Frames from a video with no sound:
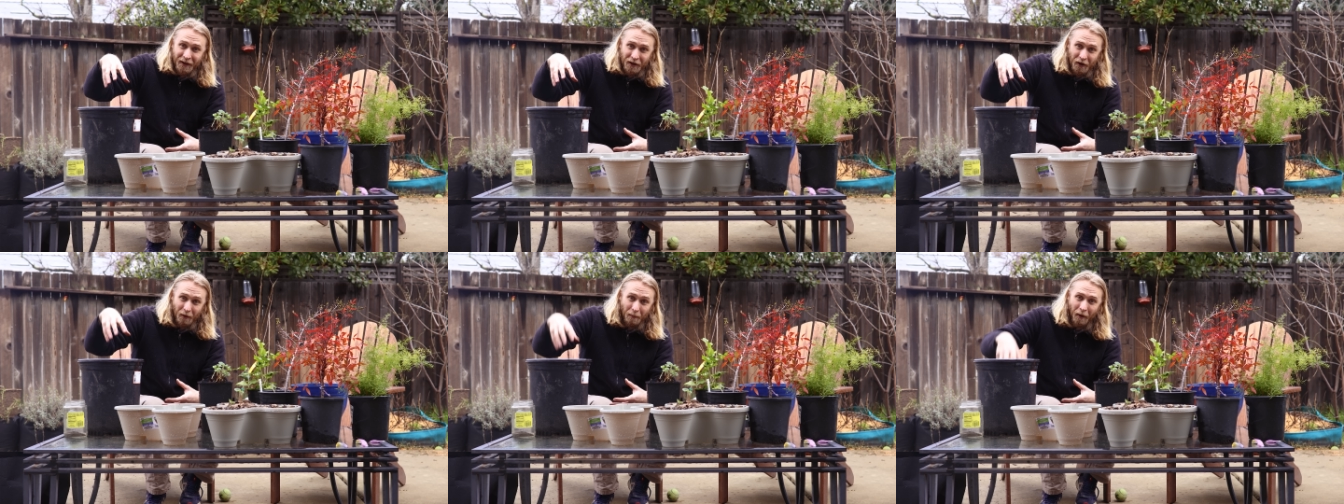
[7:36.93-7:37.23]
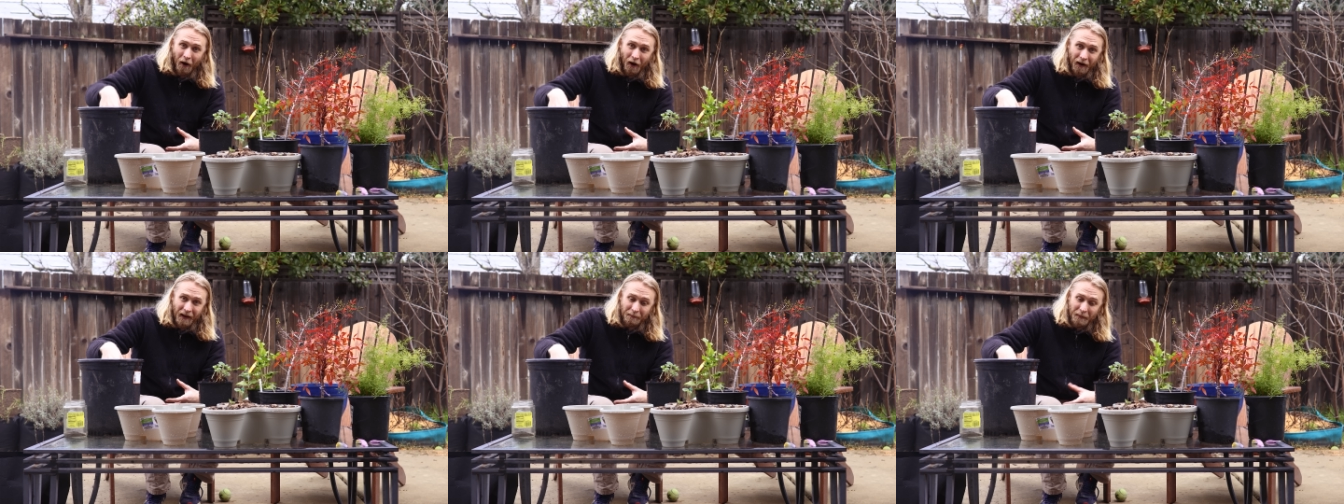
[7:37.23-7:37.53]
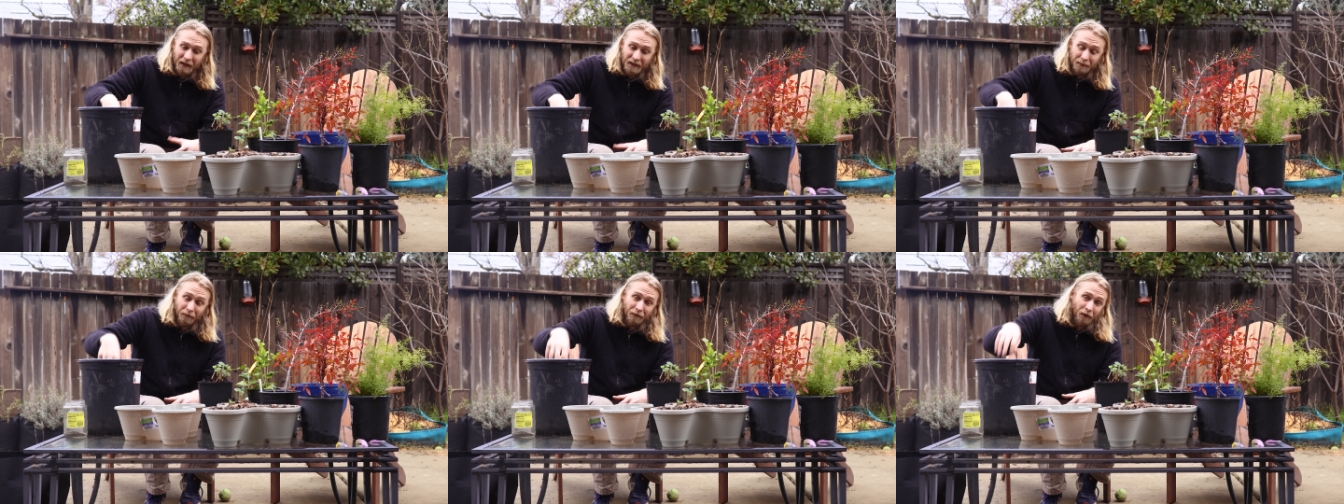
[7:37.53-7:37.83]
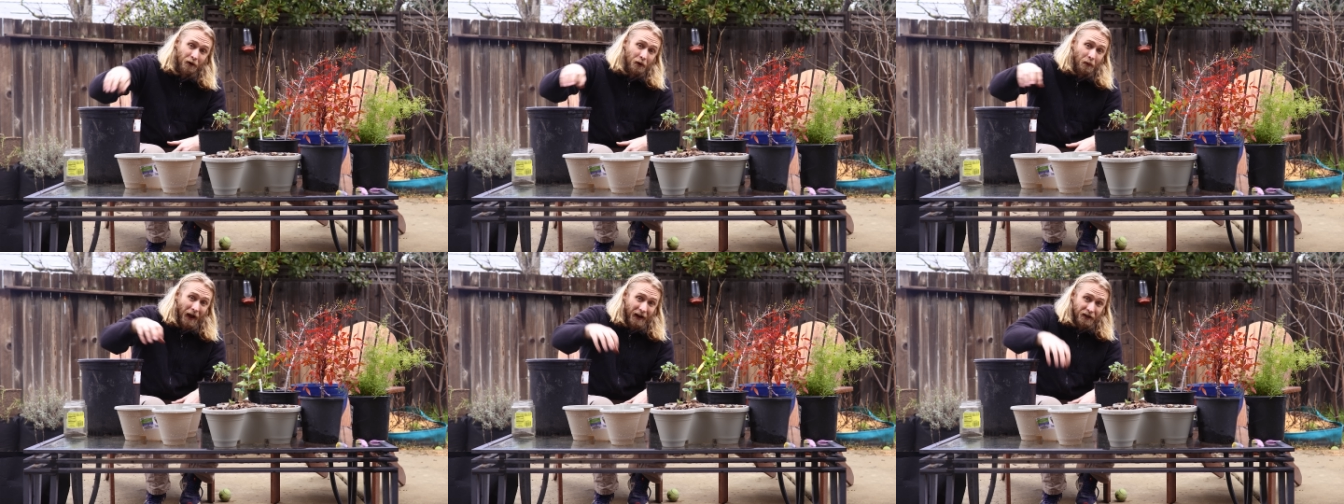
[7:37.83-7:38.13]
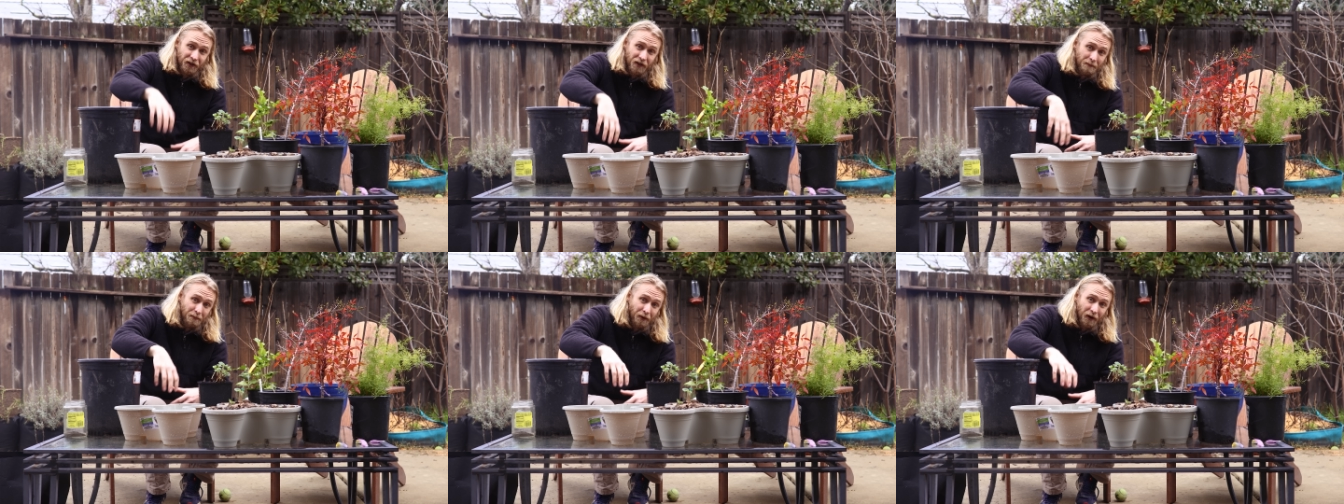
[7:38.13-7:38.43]
your potting mix before you
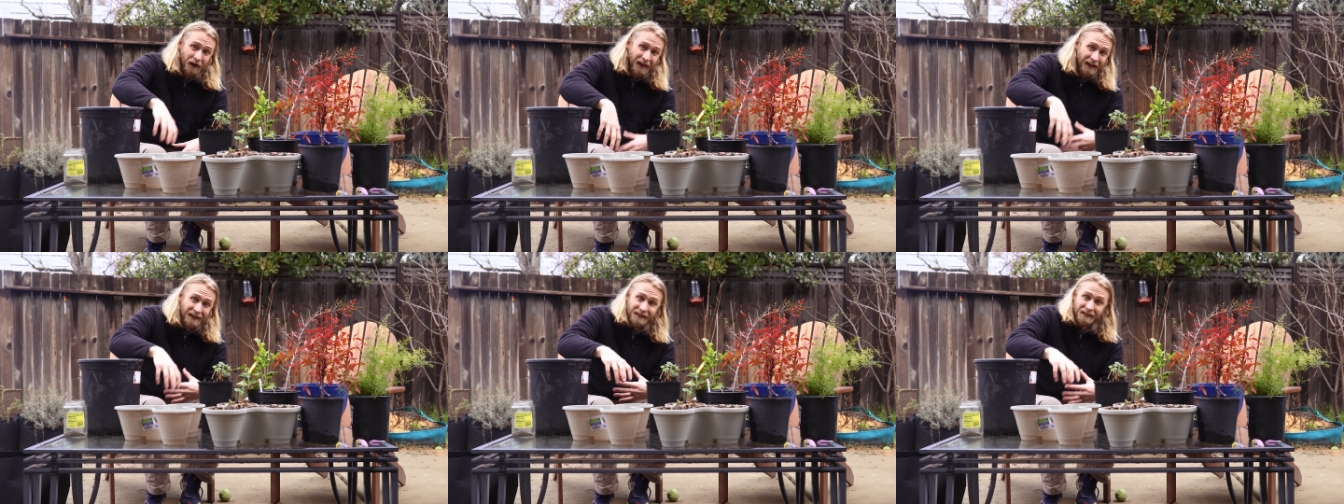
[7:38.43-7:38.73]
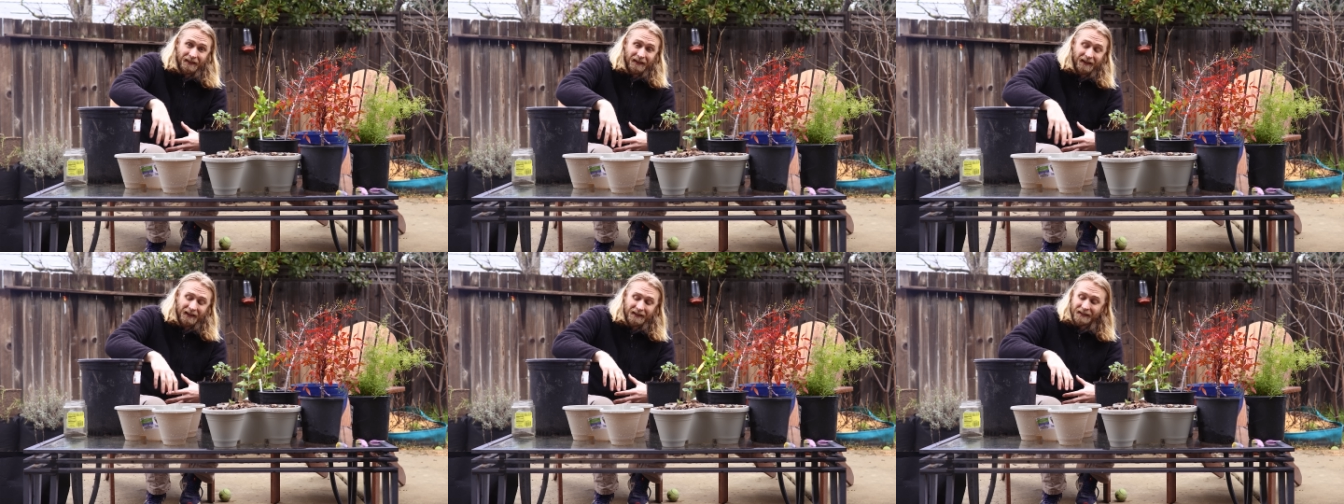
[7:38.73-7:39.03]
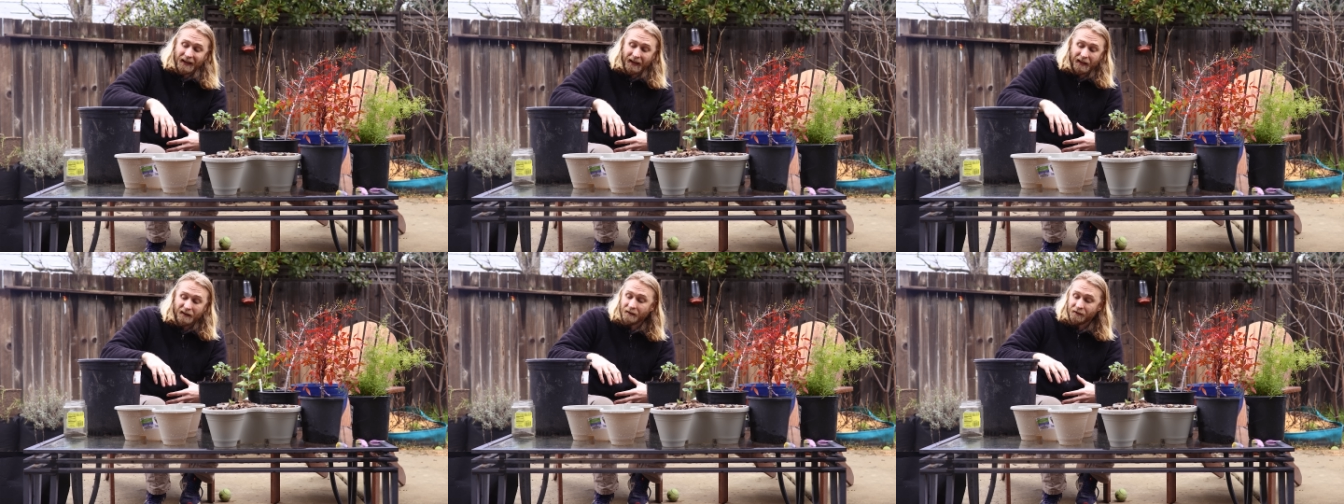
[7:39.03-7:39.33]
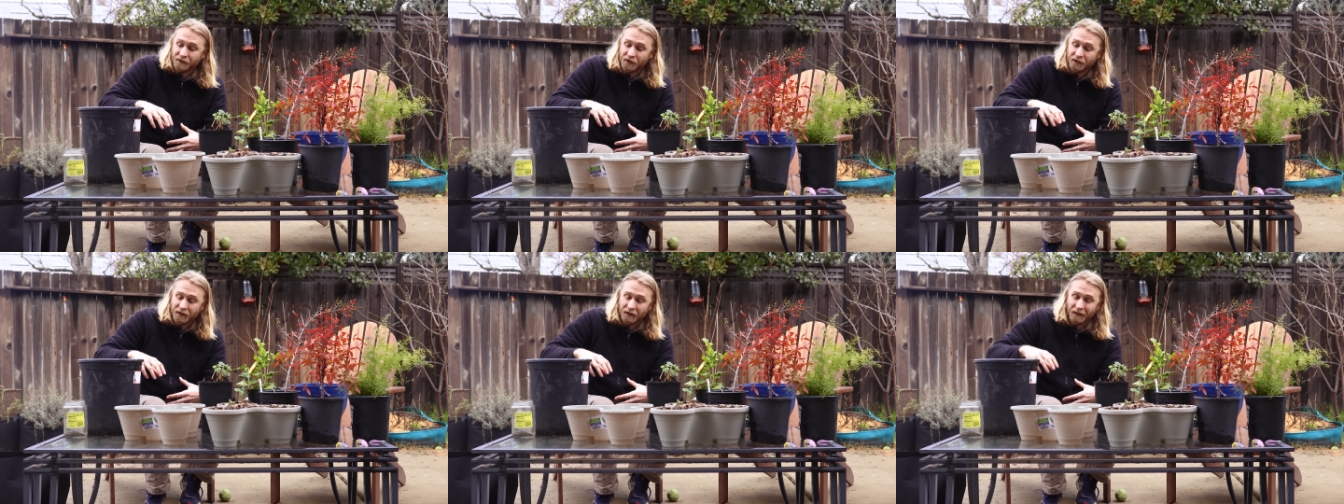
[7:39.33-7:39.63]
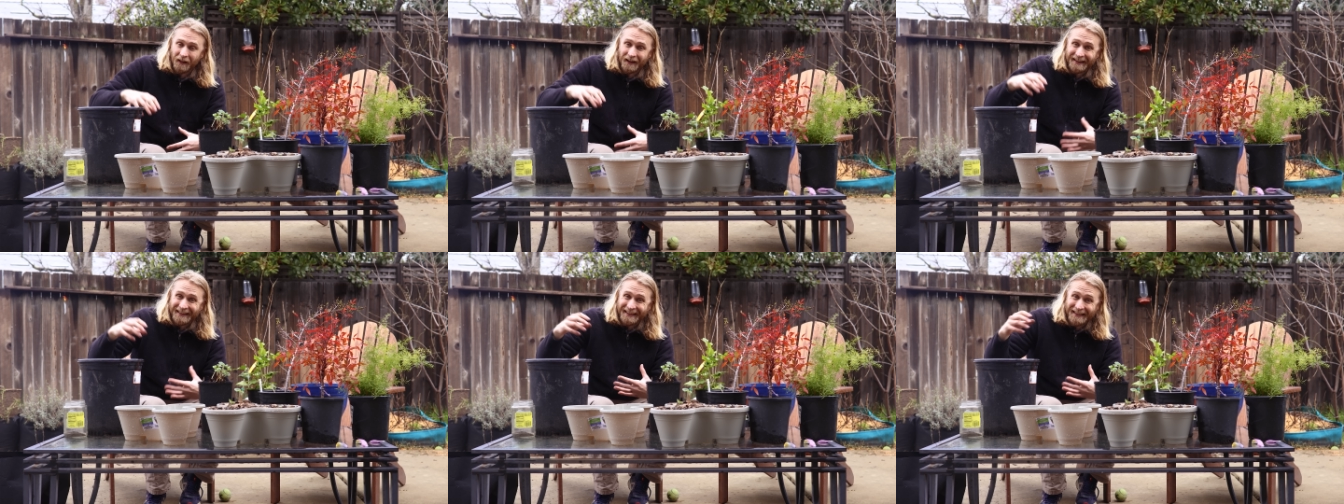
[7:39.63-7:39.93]
actually put it into the container. It's just a
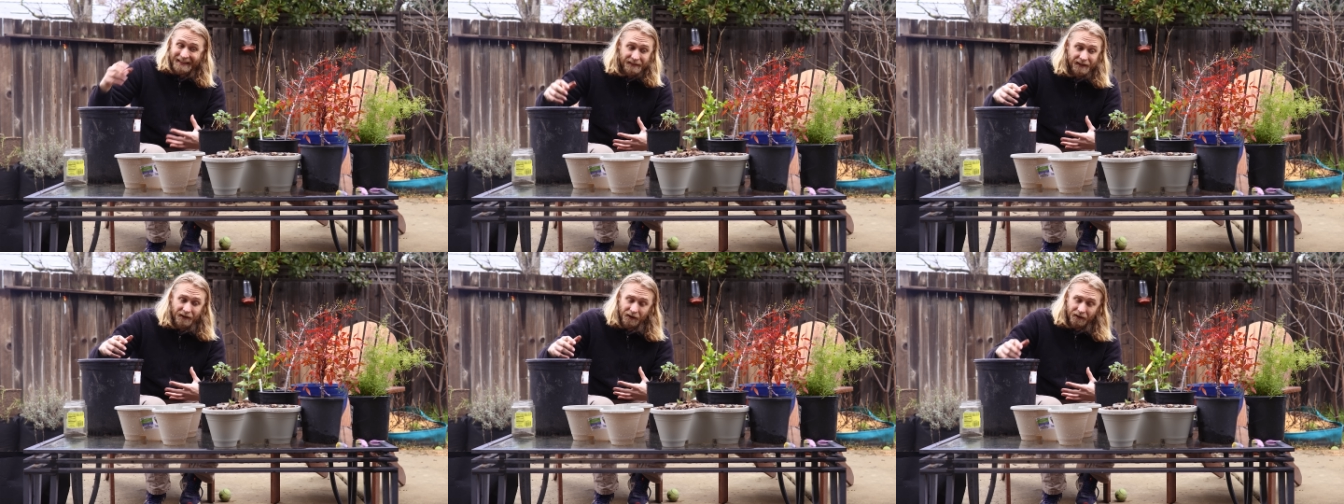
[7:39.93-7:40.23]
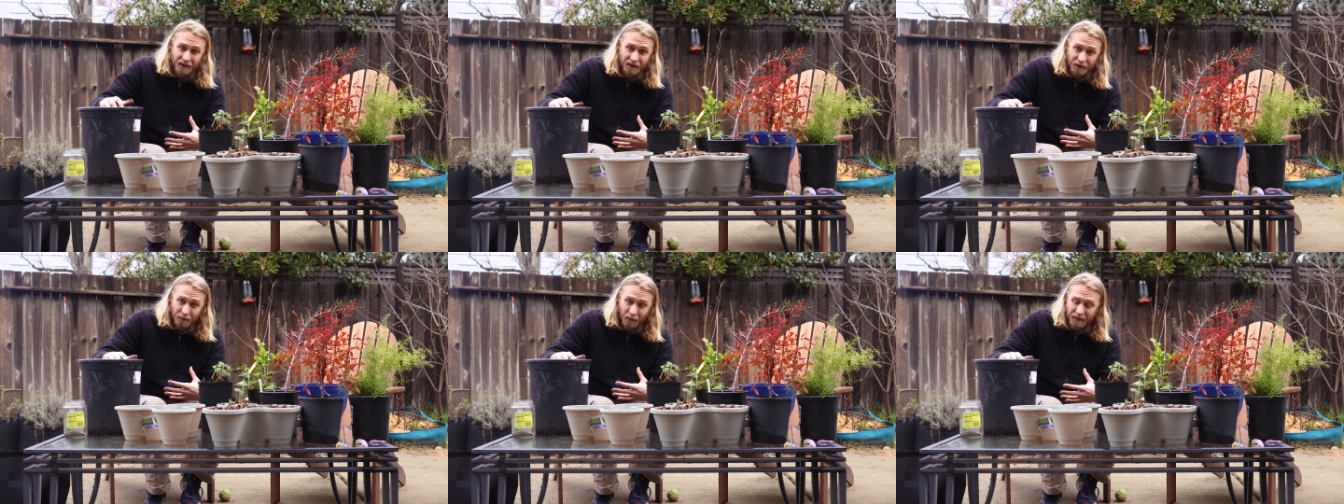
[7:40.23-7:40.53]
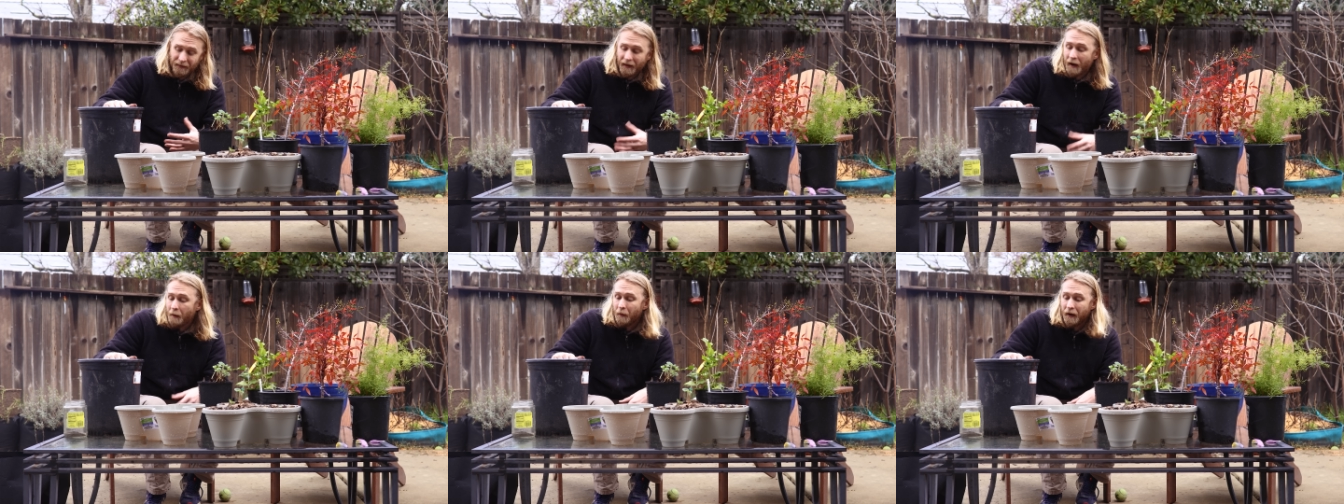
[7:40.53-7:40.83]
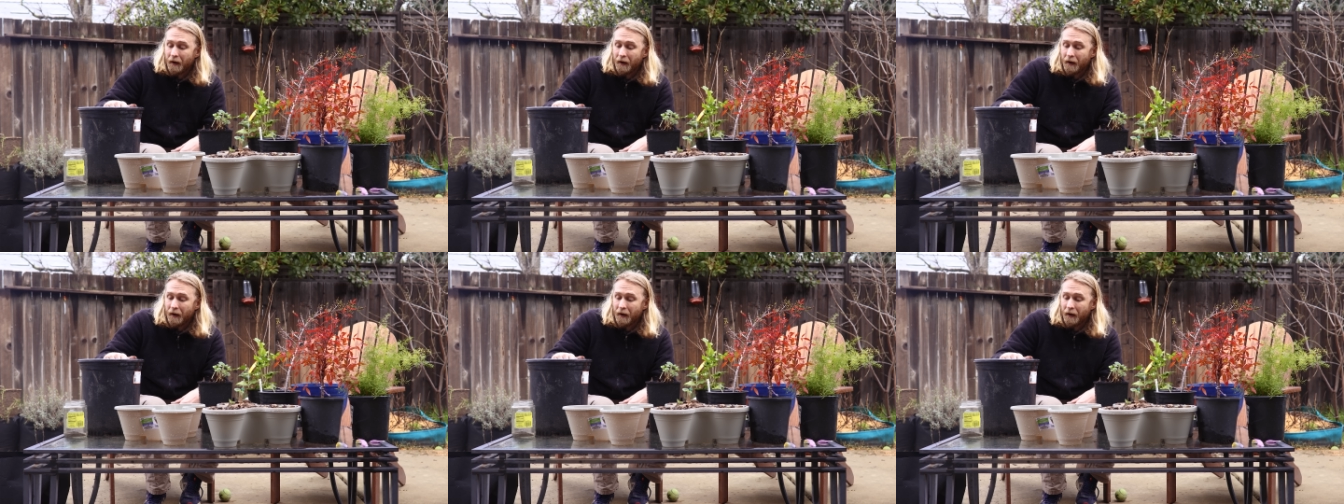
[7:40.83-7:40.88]
lot easier to do it that